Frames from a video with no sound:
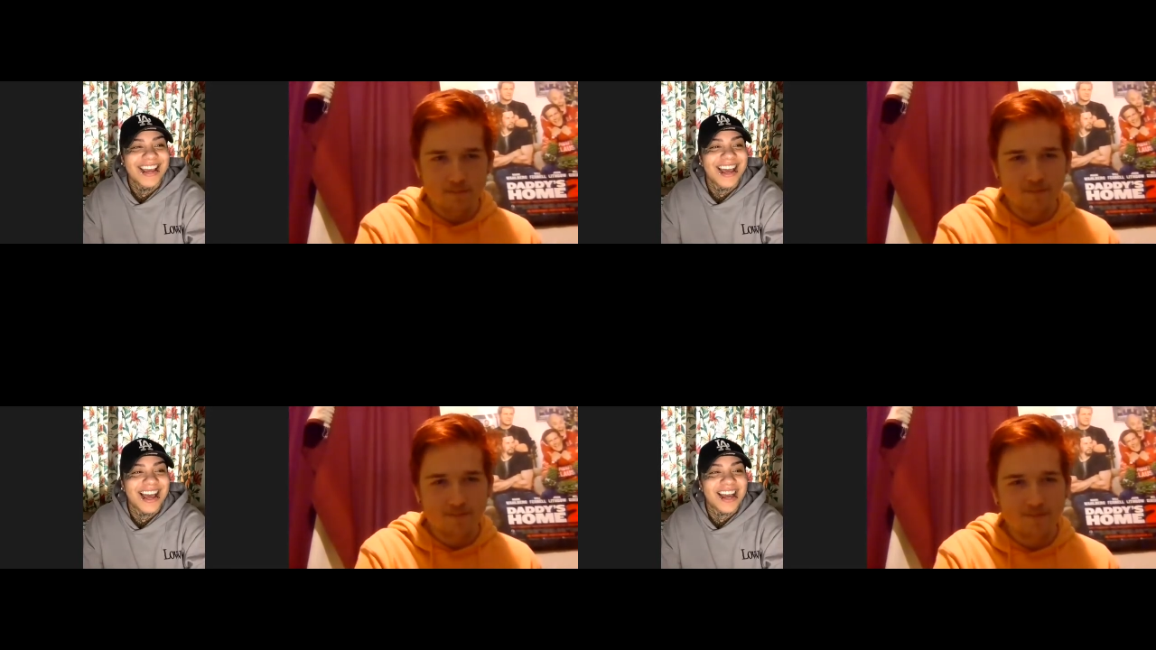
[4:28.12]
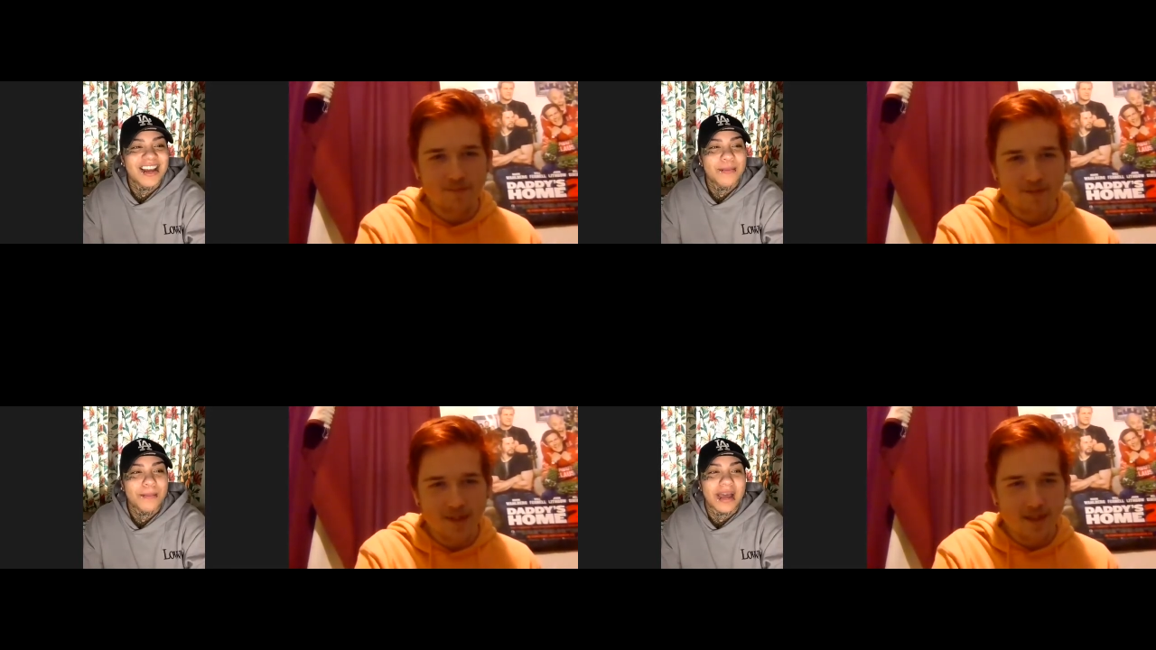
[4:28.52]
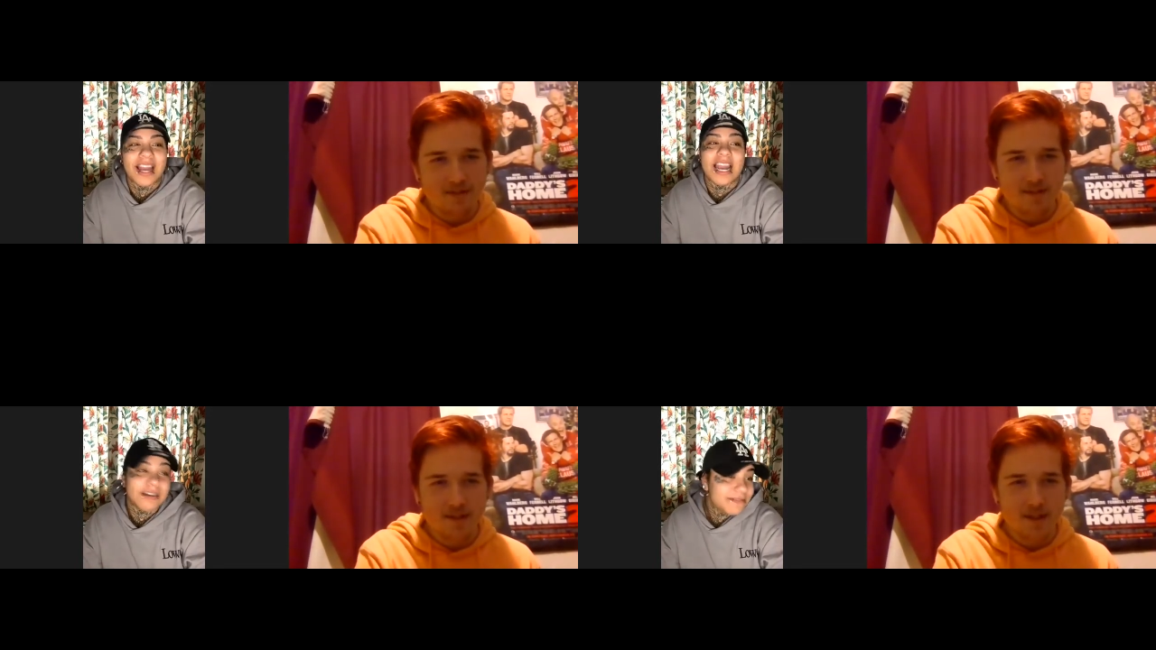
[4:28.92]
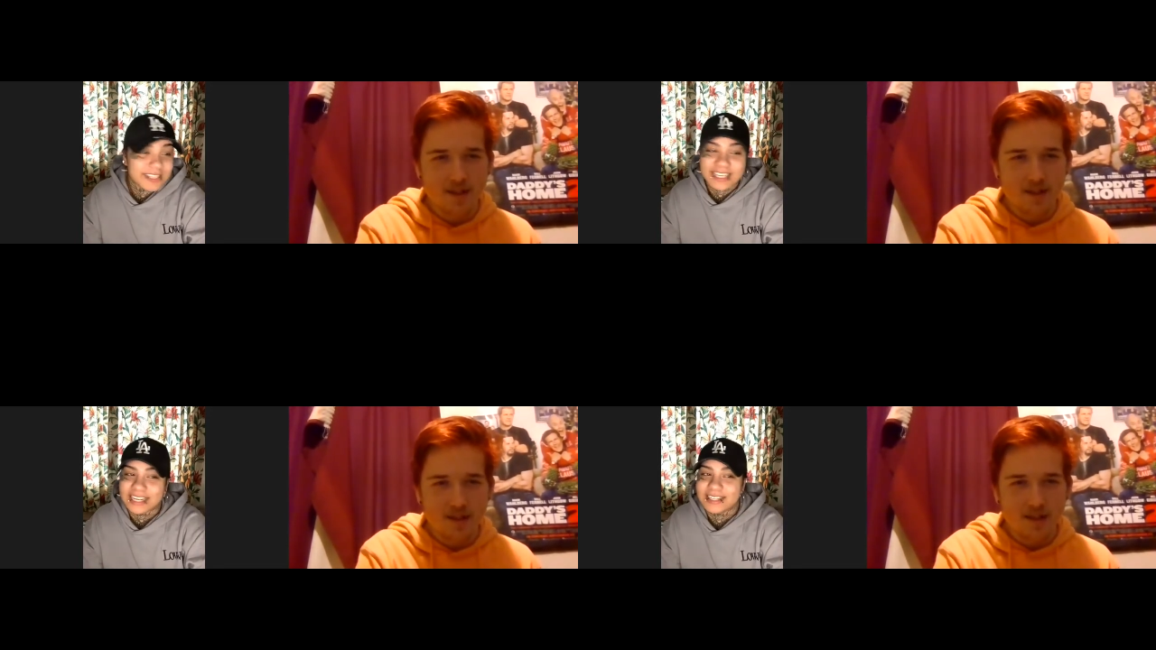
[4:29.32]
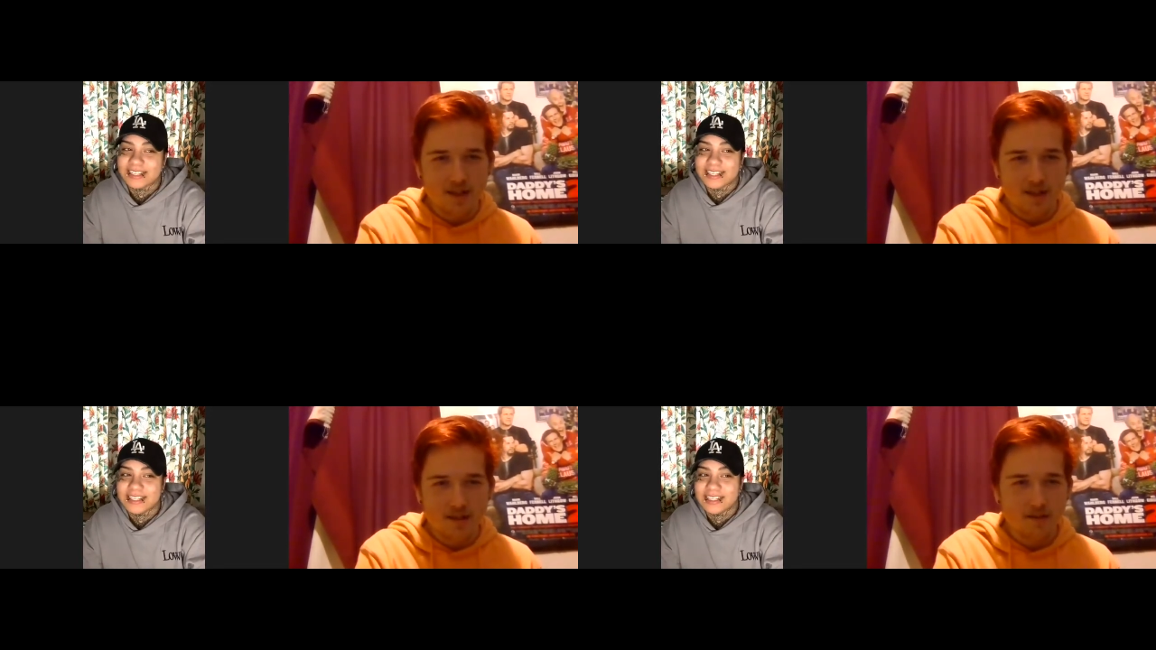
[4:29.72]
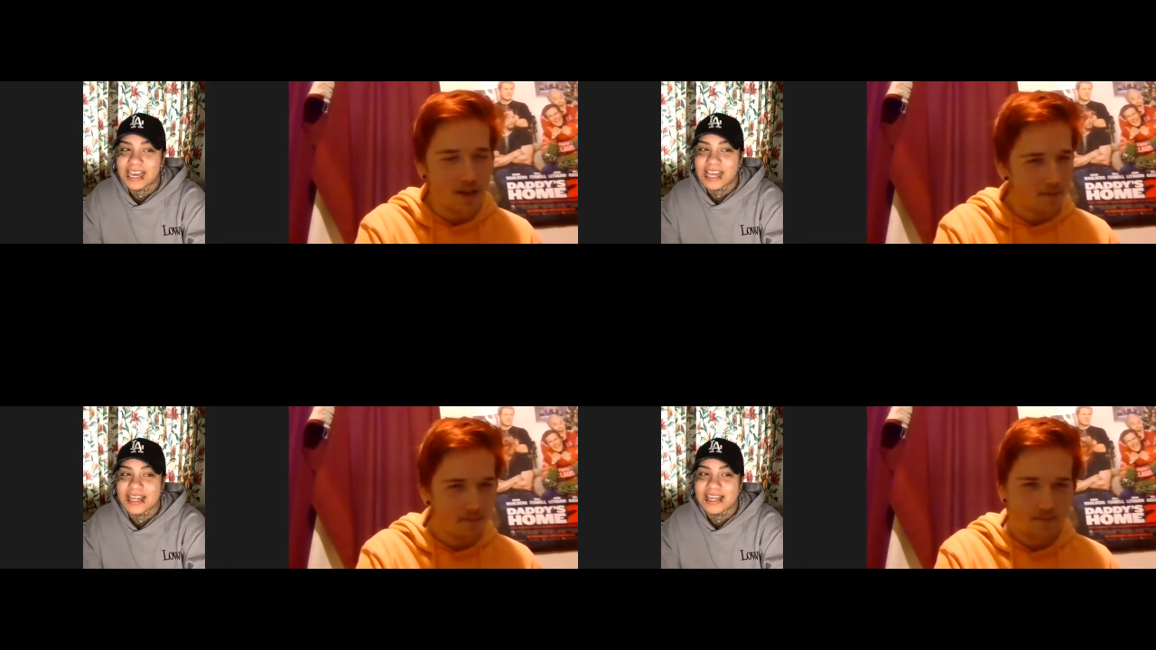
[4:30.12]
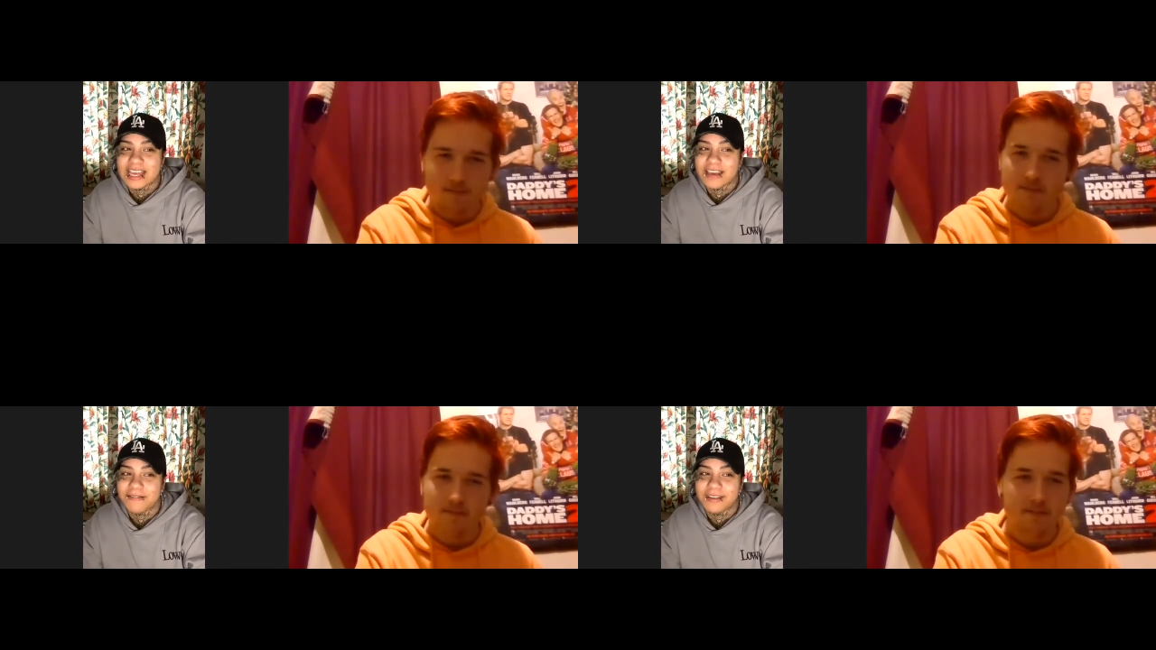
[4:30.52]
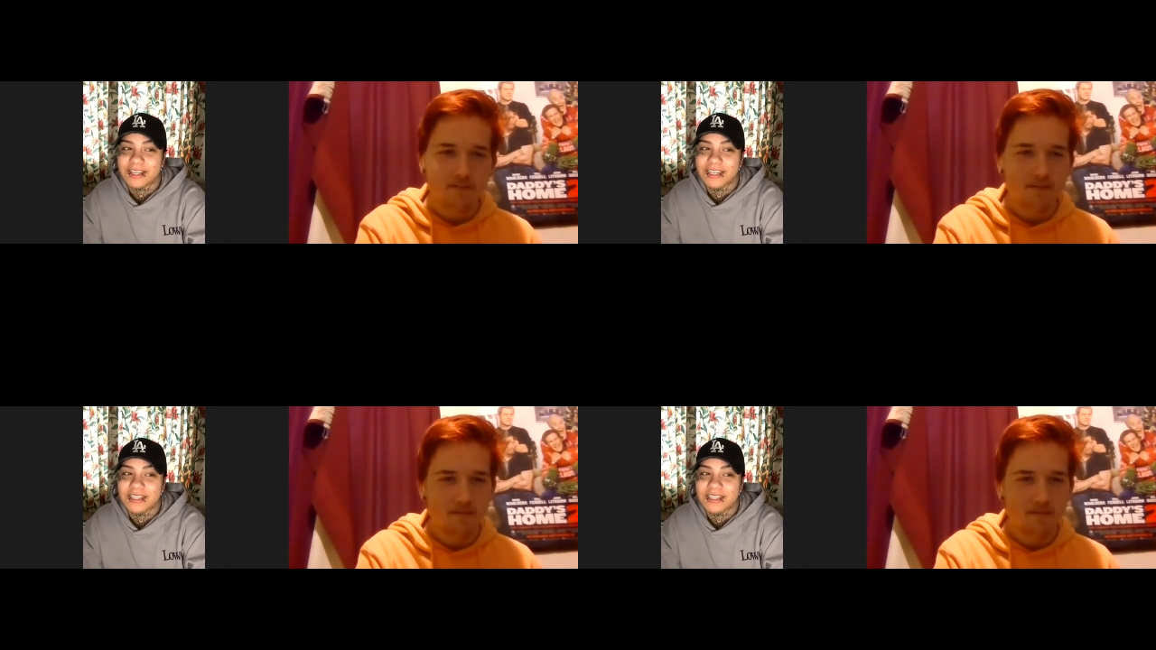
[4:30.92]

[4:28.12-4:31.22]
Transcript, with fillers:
Speaker 1: um, I love skits and the effort